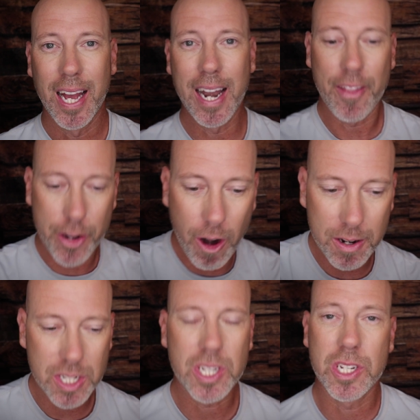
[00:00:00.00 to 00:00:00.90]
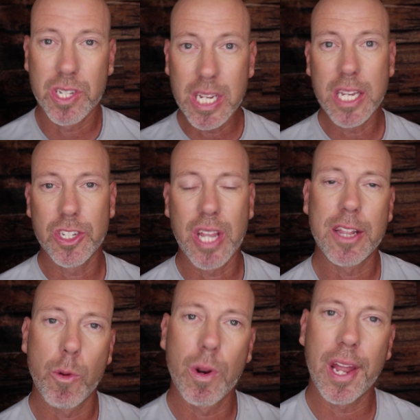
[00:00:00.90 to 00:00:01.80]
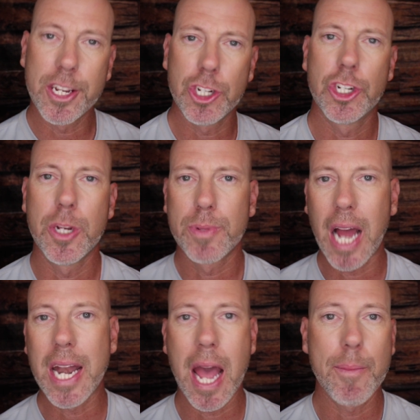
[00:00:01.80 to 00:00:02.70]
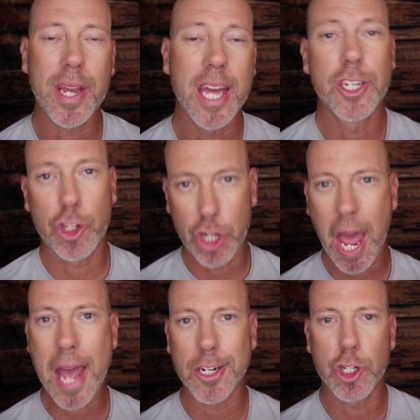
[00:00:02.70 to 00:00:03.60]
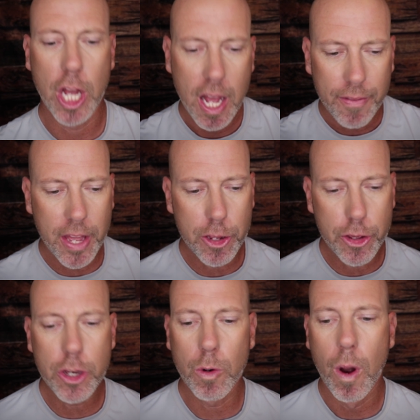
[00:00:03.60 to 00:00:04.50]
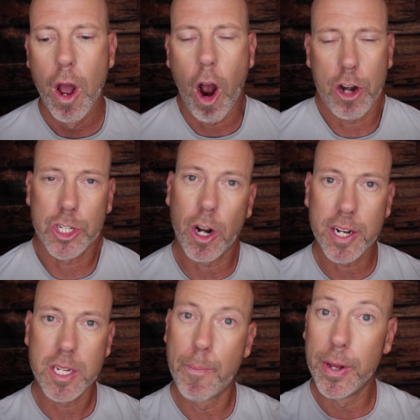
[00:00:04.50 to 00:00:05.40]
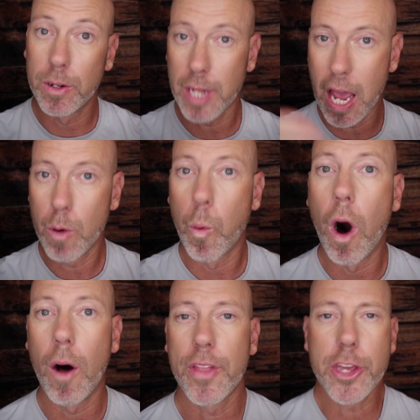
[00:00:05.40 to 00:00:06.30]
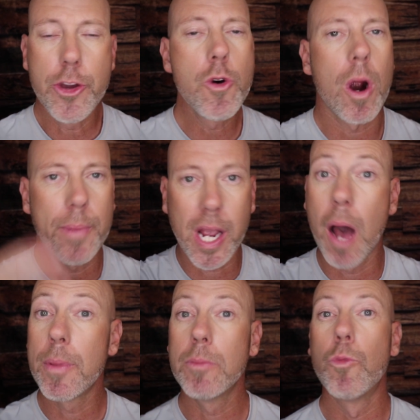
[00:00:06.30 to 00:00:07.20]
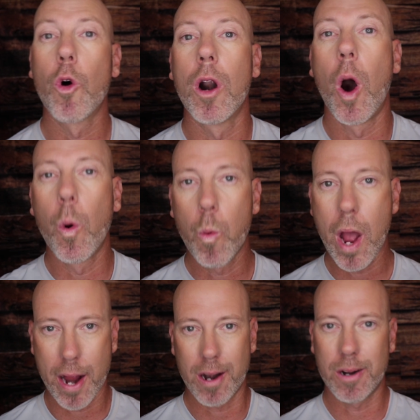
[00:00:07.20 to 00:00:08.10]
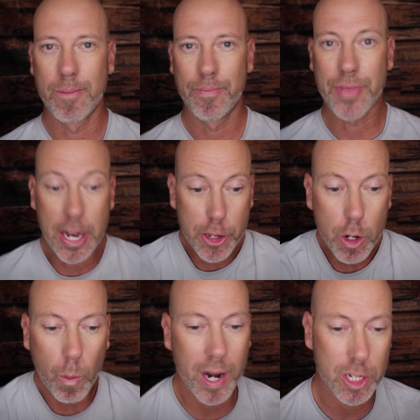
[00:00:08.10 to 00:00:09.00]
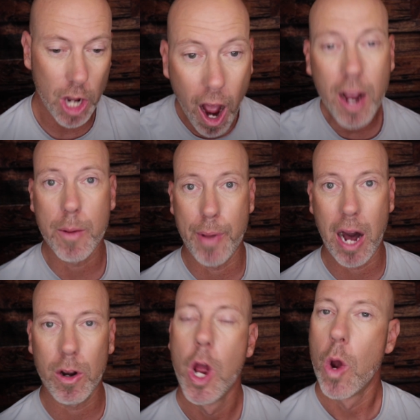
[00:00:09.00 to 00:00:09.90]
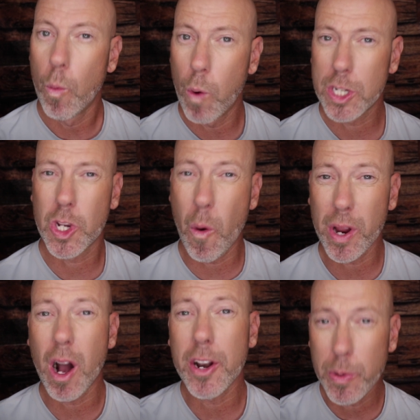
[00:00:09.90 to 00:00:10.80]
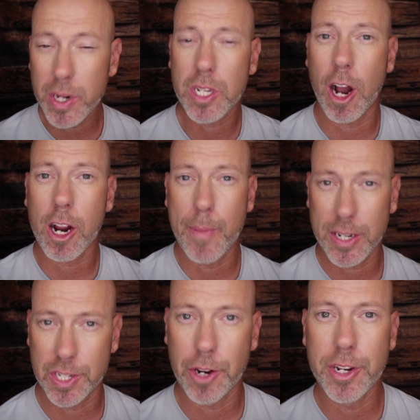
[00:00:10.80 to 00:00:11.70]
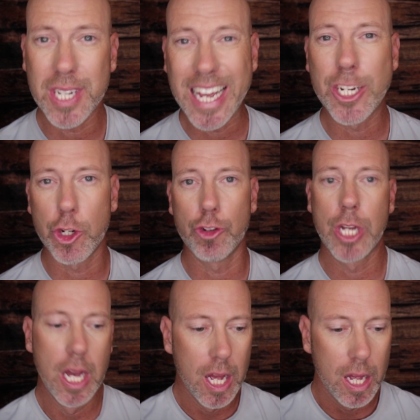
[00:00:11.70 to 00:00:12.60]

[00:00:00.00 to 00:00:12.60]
And now the narcissist sees that the relationship dynamic has changed, that you are starting to build a wall, that you are becoming more aware, that you want to talk about what's going on. You want to talk about serious issues.